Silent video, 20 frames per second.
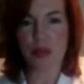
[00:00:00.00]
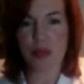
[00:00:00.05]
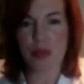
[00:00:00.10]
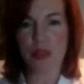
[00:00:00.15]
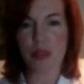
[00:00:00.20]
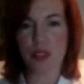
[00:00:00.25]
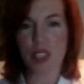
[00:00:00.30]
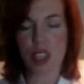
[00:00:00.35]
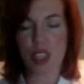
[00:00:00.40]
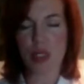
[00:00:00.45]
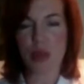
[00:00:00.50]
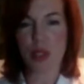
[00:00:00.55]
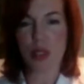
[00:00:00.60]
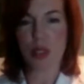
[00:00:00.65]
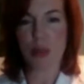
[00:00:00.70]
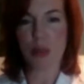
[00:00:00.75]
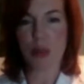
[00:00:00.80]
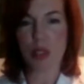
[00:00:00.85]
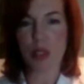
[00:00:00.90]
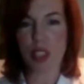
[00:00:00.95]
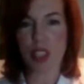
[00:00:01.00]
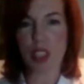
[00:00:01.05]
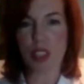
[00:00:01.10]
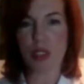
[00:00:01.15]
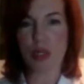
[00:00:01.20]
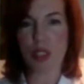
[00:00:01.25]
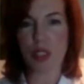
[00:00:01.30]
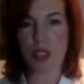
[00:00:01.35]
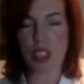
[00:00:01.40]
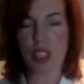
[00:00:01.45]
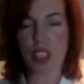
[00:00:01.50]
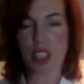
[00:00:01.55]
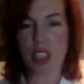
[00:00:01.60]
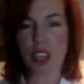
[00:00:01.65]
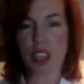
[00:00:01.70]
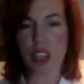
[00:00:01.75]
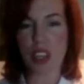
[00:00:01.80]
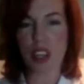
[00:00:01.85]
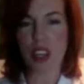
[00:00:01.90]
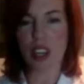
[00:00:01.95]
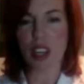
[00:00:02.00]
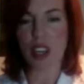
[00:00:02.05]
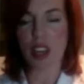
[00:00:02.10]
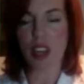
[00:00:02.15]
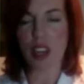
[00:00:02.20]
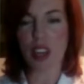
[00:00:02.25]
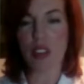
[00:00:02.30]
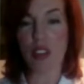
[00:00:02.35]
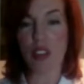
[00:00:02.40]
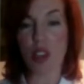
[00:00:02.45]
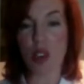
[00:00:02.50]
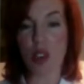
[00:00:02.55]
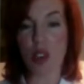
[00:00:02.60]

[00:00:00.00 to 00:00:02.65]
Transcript: That was pretty interesting. Have you heard of